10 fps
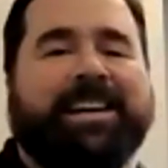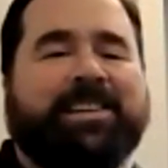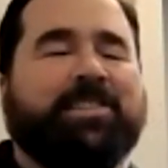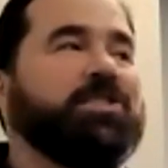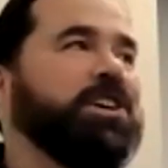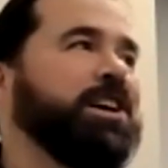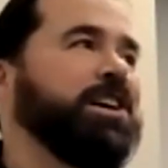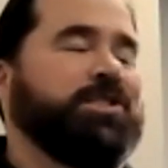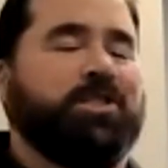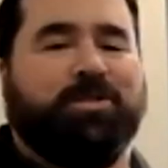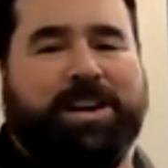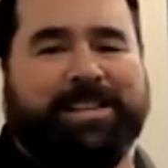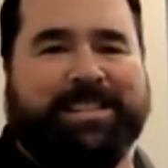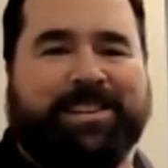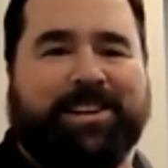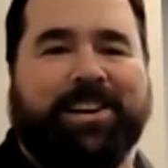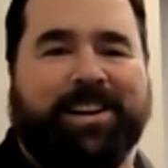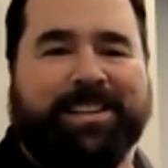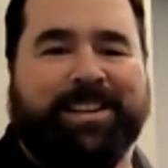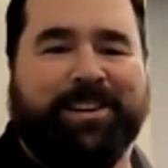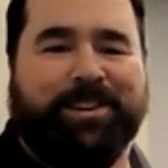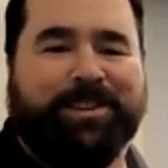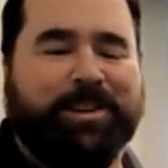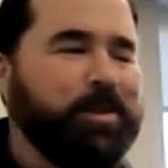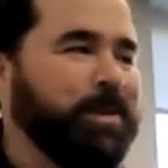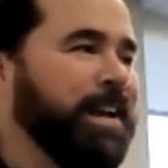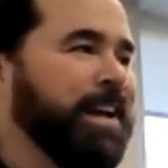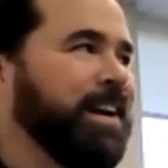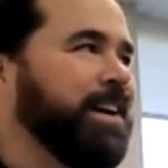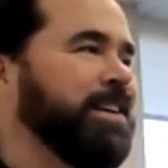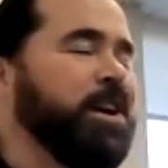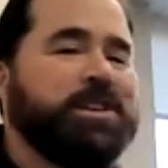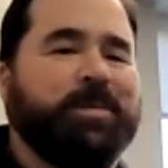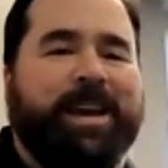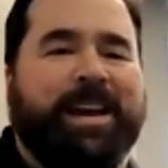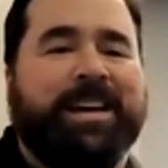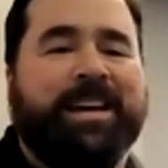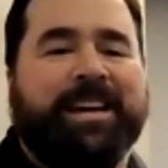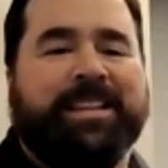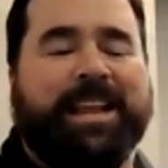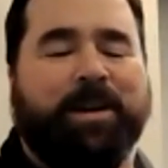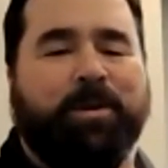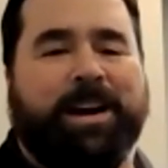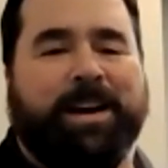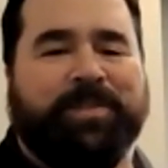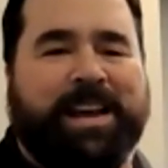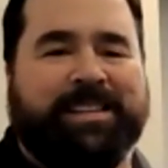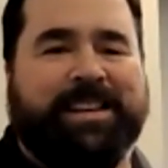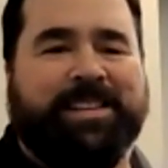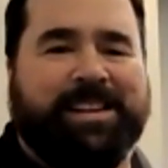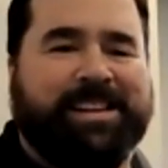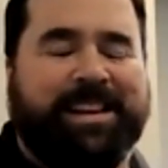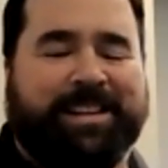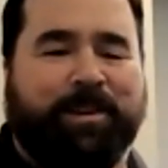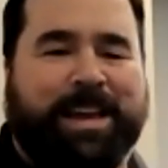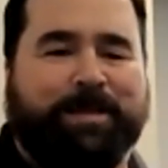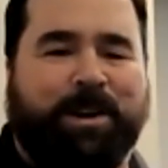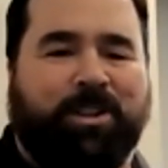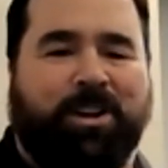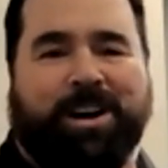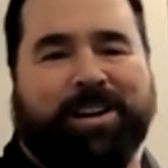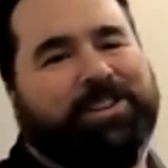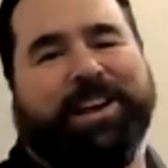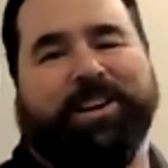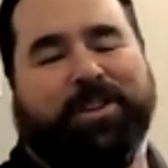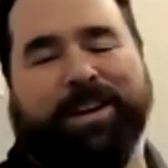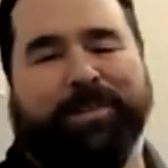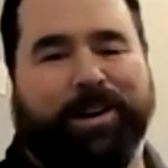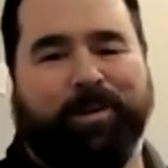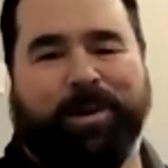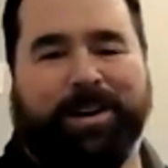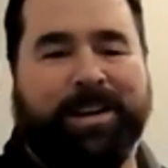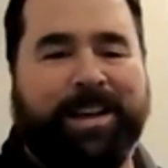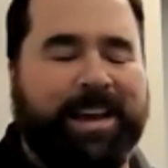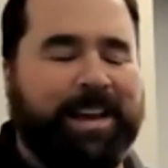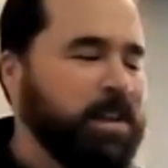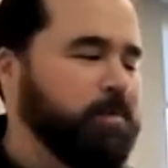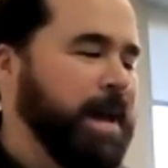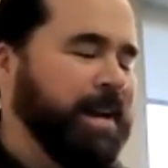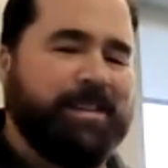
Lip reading: is just crazy talk, though, too. Because it used to be there were enough things in that sink that would keep it clogged, so they didn't drain very well, at least back